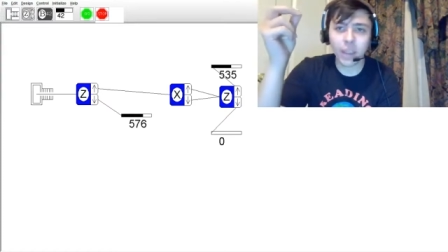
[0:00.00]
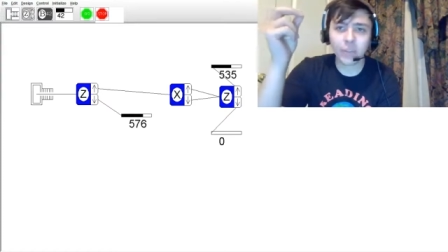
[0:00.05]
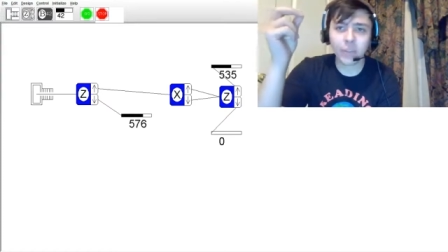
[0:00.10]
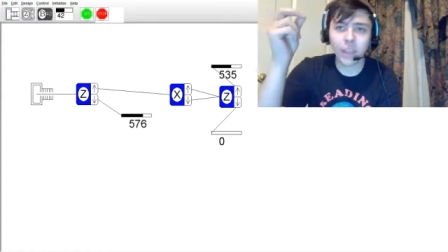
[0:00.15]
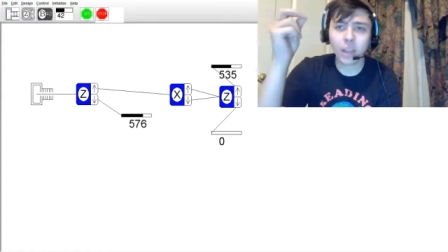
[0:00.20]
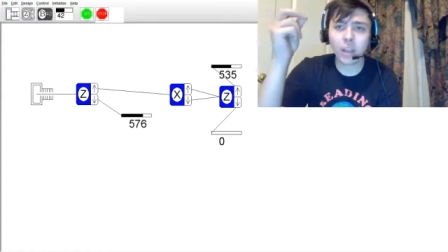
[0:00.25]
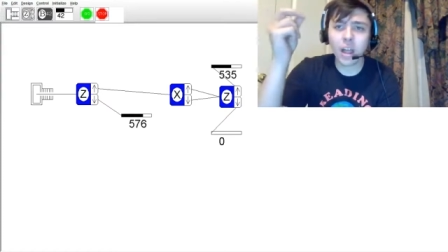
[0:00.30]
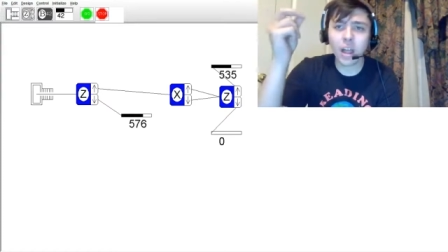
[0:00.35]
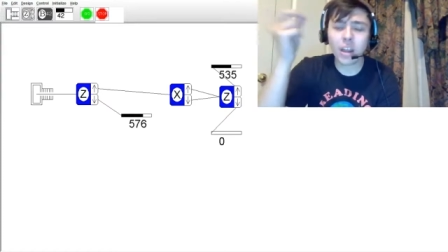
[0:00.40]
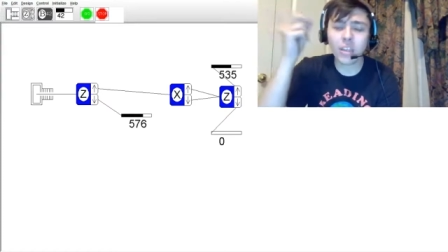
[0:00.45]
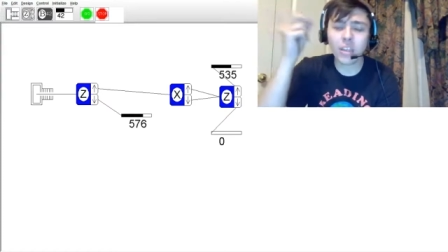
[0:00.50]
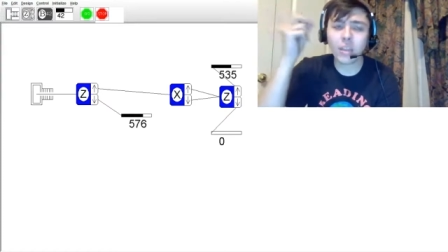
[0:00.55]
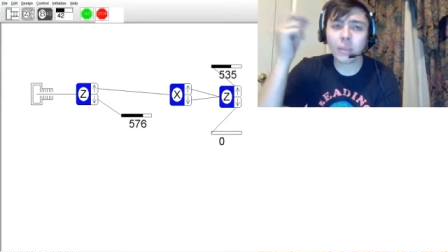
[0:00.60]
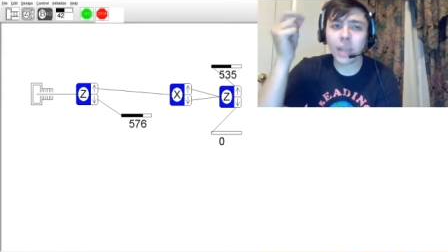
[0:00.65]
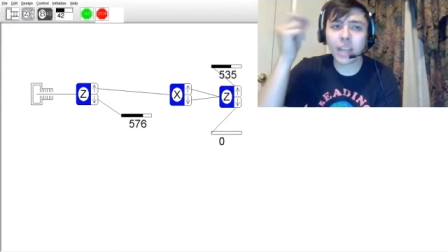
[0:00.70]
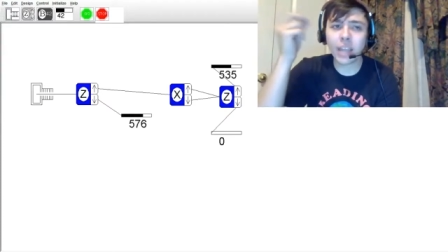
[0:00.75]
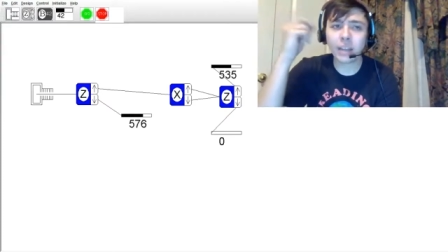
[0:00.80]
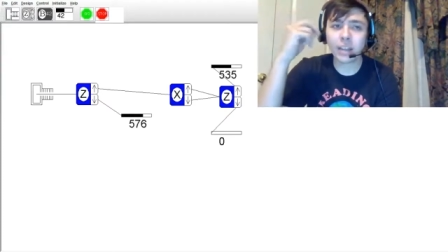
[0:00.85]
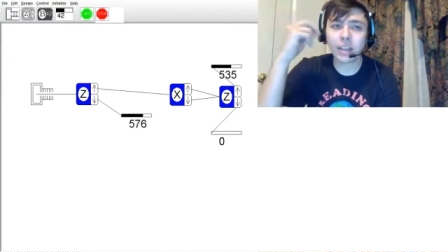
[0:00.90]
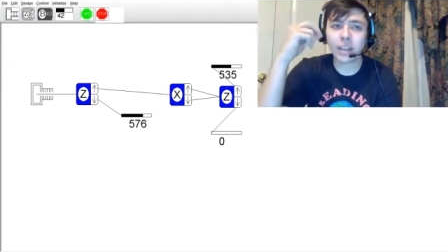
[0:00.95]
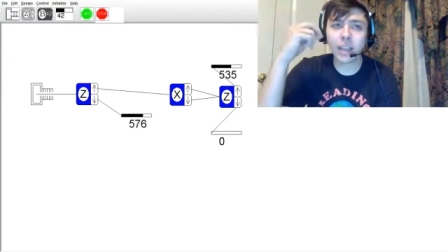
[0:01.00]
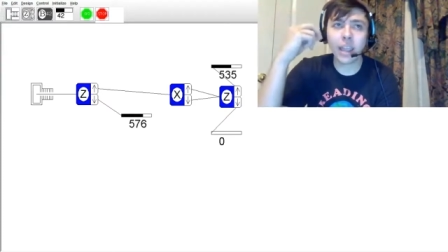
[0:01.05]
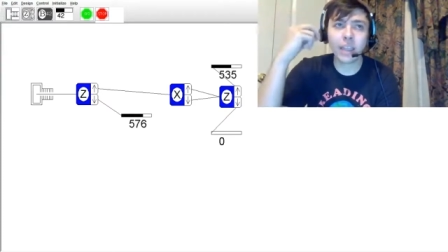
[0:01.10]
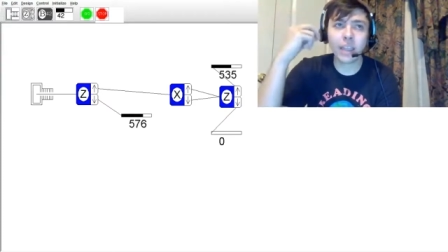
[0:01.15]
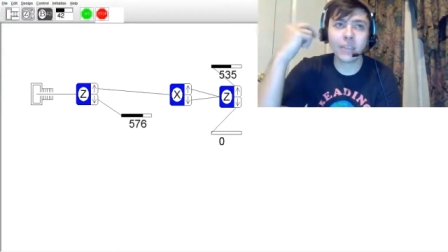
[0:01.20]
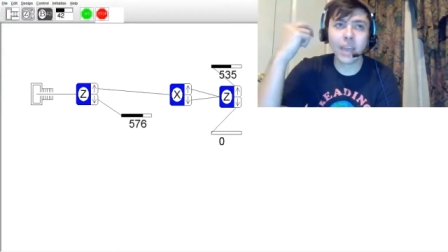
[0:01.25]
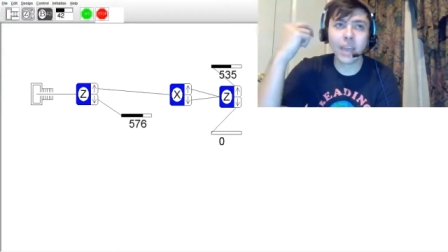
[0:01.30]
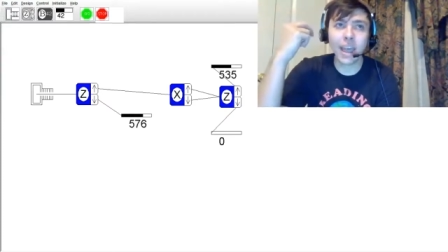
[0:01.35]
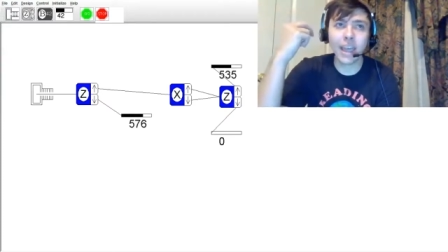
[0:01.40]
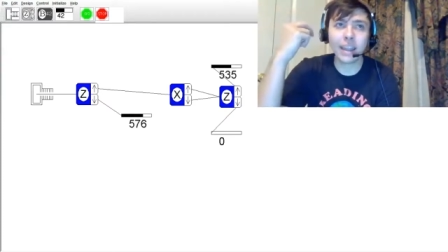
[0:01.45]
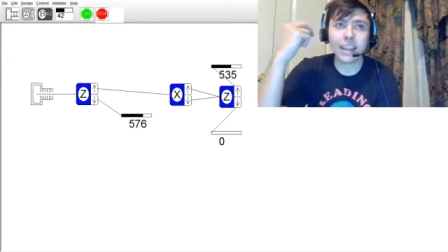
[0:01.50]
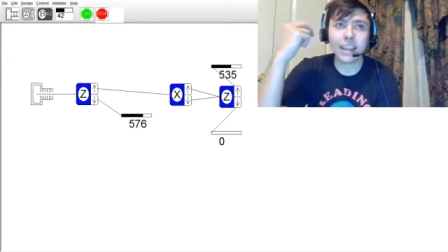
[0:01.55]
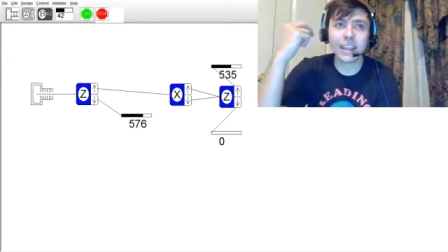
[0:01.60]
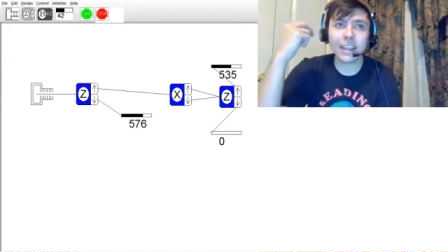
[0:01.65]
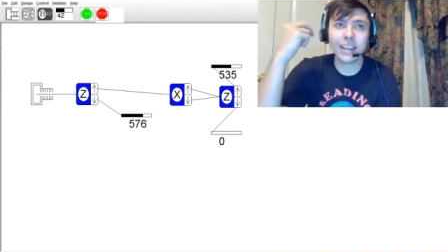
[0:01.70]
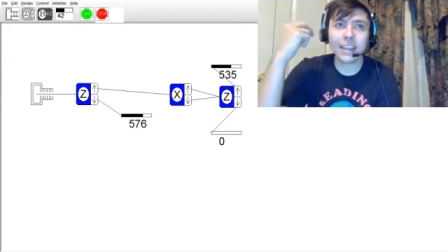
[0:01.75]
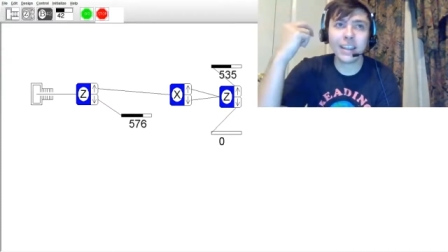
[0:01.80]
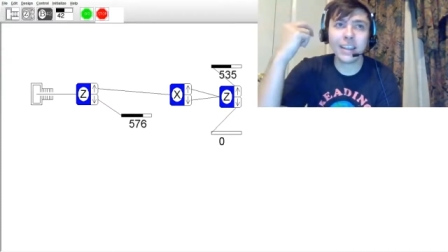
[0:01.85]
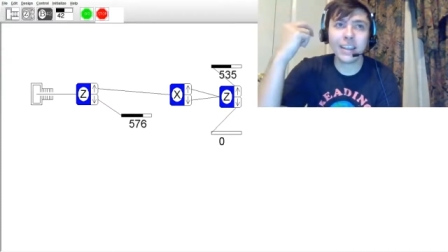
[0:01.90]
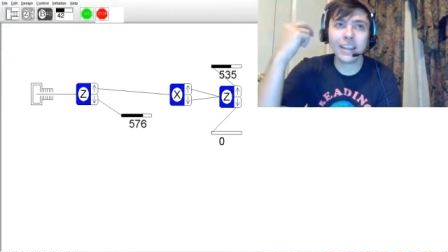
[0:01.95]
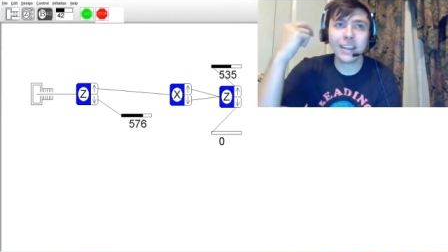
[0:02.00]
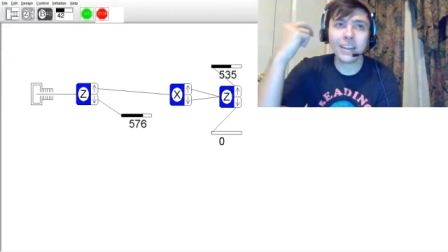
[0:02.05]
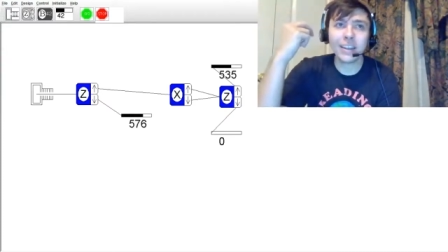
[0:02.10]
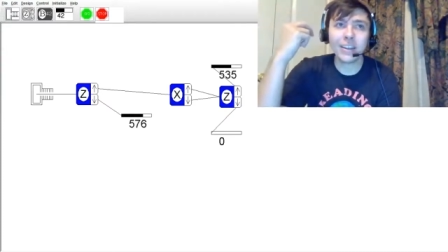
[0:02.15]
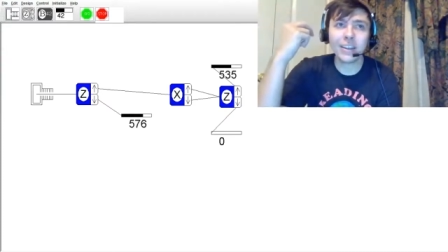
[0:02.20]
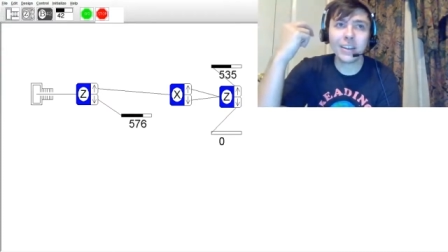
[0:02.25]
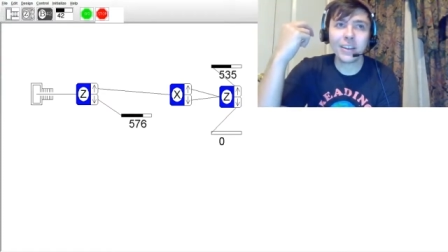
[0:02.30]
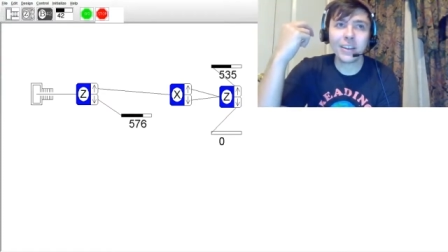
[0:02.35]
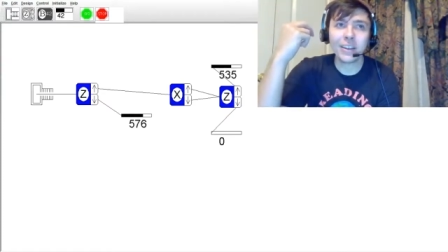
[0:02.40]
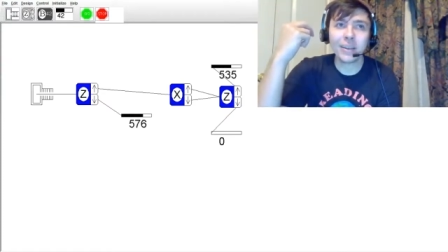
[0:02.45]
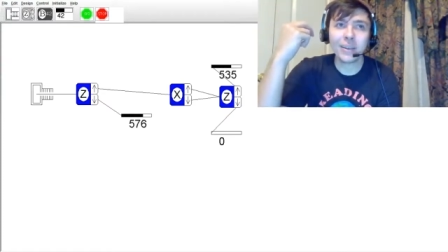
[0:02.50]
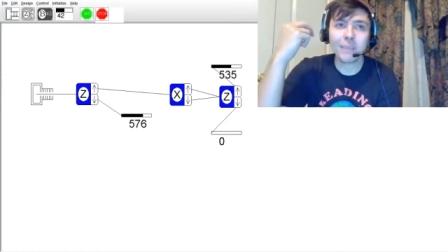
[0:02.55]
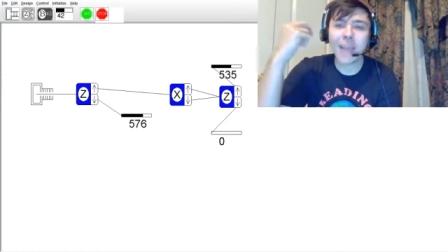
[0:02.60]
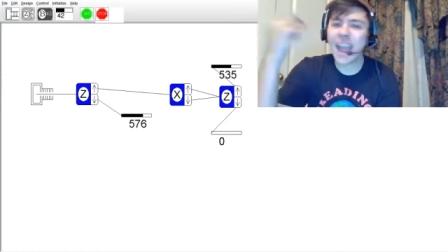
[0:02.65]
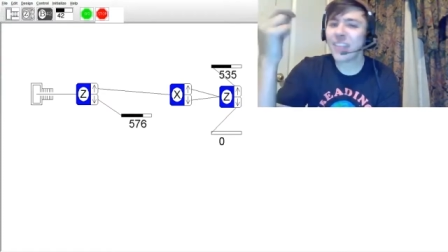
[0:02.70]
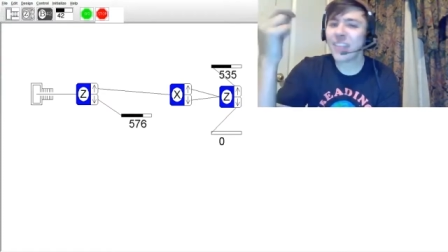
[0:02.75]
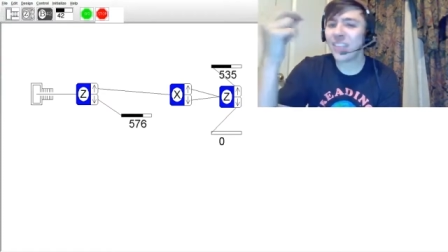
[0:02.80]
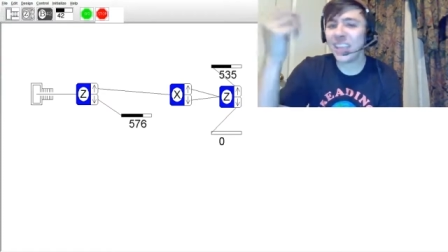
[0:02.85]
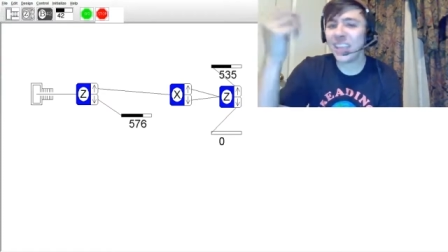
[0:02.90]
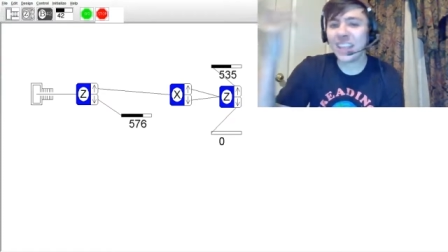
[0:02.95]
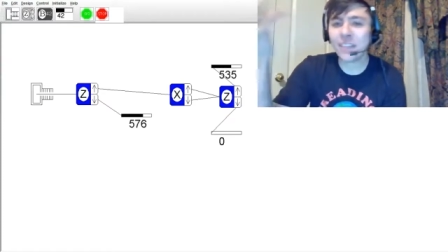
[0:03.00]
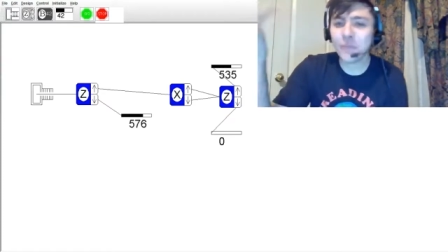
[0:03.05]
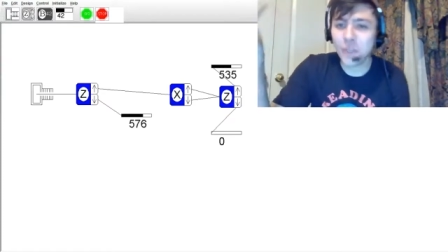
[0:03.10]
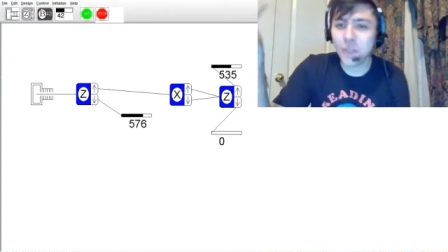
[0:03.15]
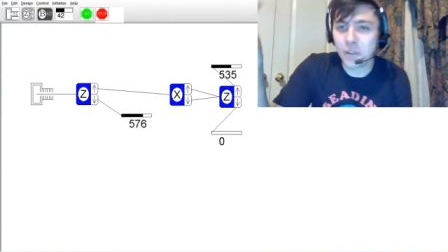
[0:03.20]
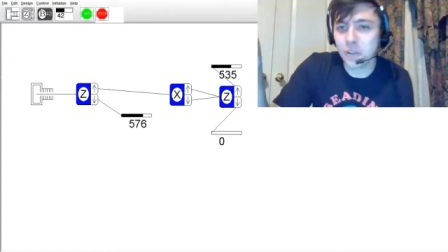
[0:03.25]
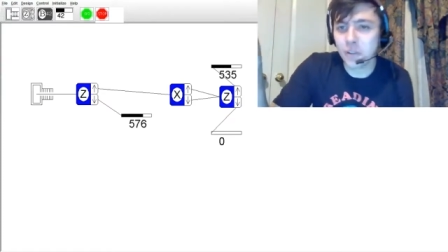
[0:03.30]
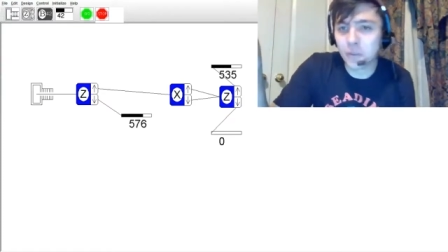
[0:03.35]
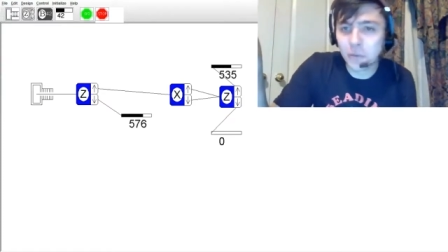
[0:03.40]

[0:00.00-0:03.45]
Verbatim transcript: A lot of them like to say that math is physical,